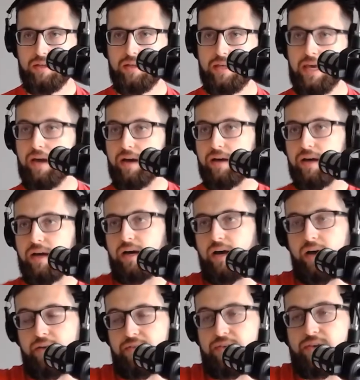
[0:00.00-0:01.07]
Yeah,
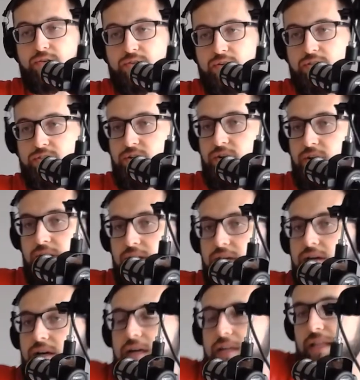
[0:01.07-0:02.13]
I think you touched on
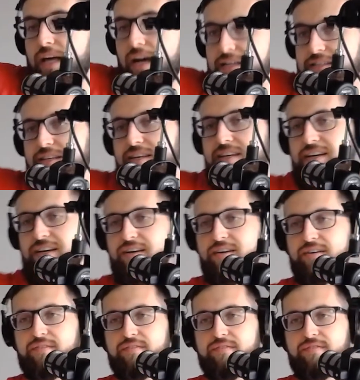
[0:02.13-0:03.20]
a lot
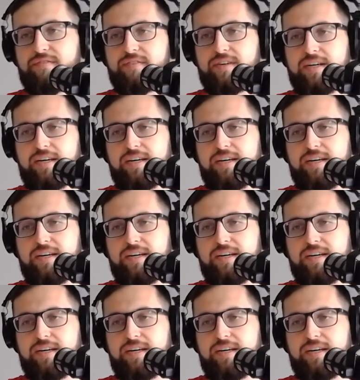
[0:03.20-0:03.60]
of